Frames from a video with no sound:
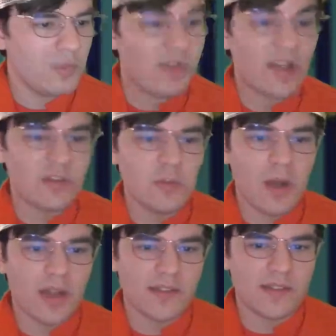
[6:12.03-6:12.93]
got 2
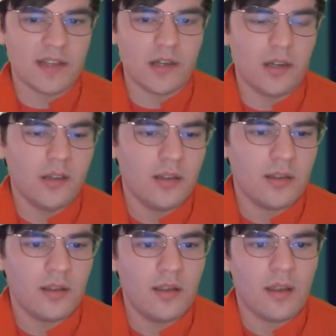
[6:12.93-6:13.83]
bosses here.
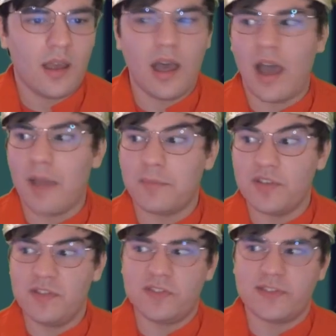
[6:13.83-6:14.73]
I'm
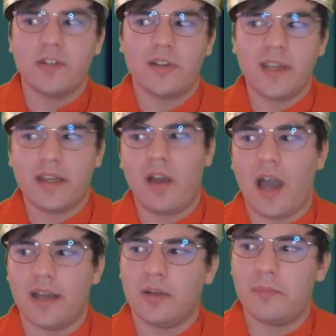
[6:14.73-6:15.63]
considering
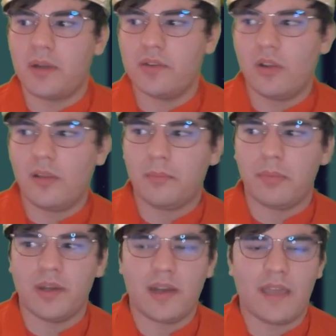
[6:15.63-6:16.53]
Iron Bundle,
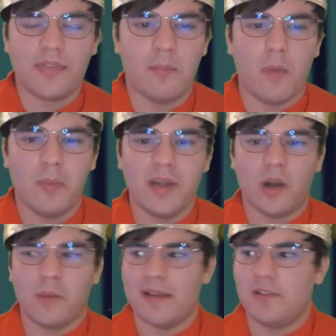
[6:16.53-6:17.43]
but at the moment
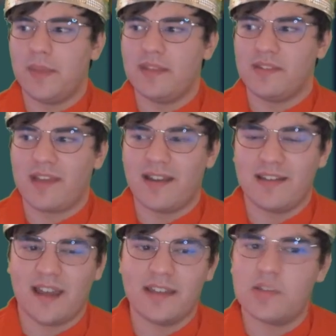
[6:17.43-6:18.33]
our bench space is kind
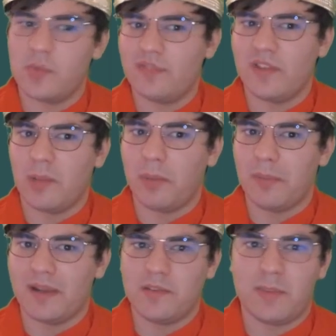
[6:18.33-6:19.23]
of tight, so we fill up our
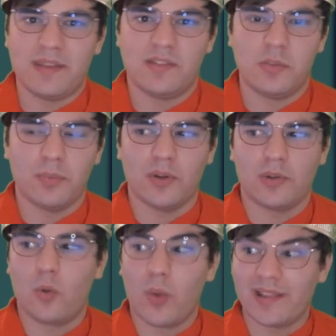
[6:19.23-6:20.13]
bench space super
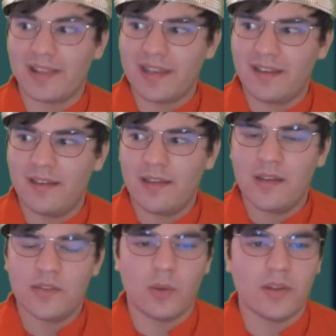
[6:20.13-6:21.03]
quickly,
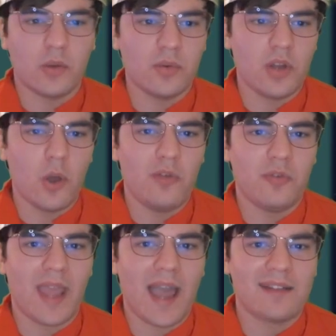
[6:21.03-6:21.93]
so I don't know if
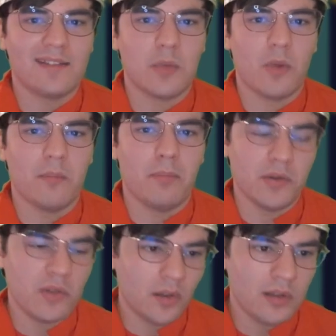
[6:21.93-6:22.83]
we actually want
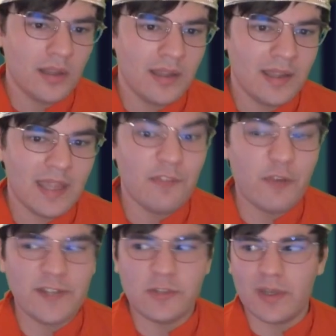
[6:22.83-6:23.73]
Bundle. If
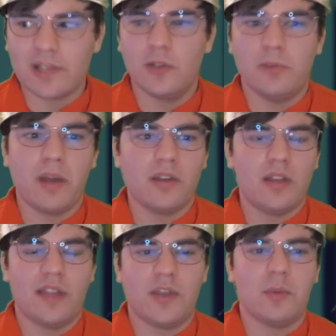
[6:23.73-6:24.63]
we do include
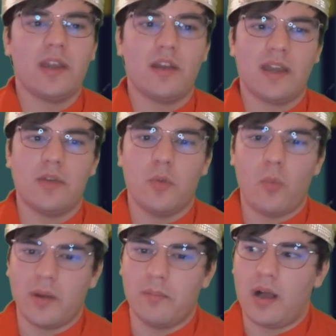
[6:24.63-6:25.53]
Bundle, I think we cut down to
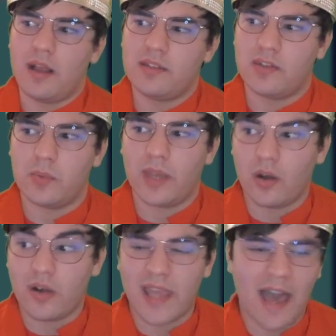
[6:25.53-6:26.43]
1 boss, because we
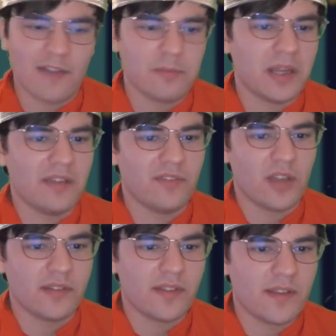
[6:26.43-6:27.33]
already have plenty of
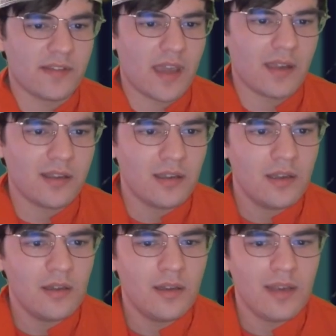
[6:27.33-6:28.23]
Gust in this deck,
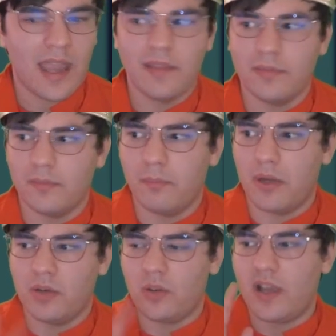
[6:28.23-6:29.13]
and
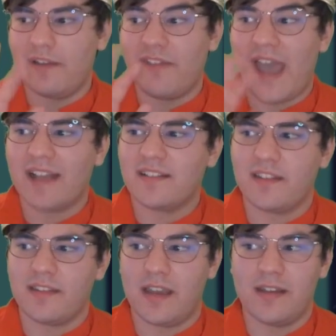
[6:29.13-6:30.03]
Bundle kind of acts
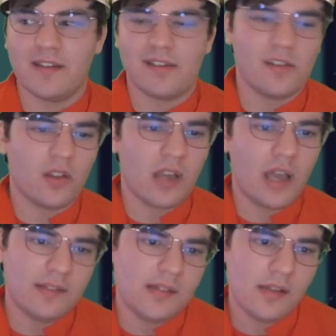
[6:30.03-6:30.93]
as an additional
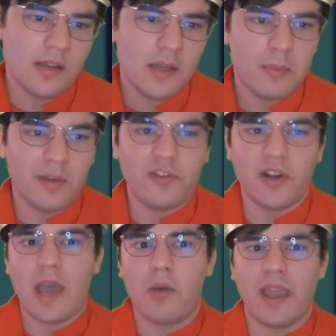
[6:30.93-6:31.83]
Gust. But for
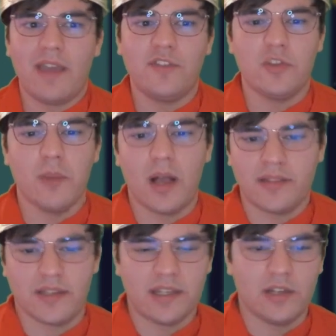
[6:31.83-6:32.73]
now, I have 2
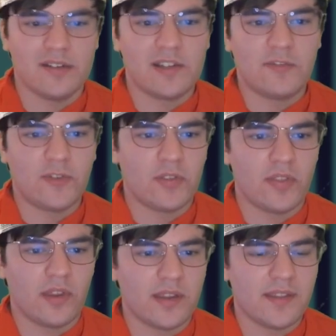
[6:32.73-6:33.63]
boss in here, just for
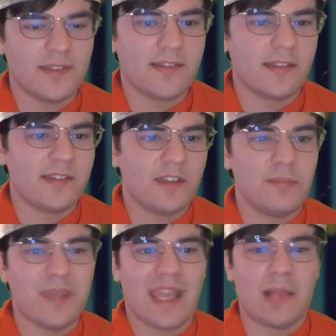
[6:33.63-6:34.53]
the consistency
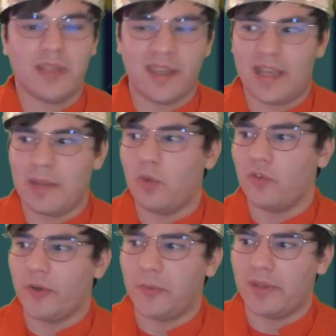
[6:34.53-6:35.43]
of being able to hit it more
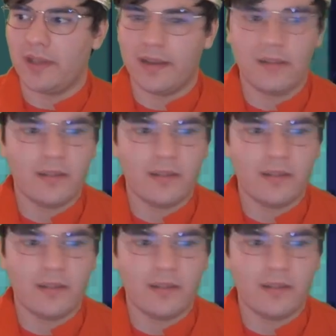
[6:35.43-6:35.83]
frequently.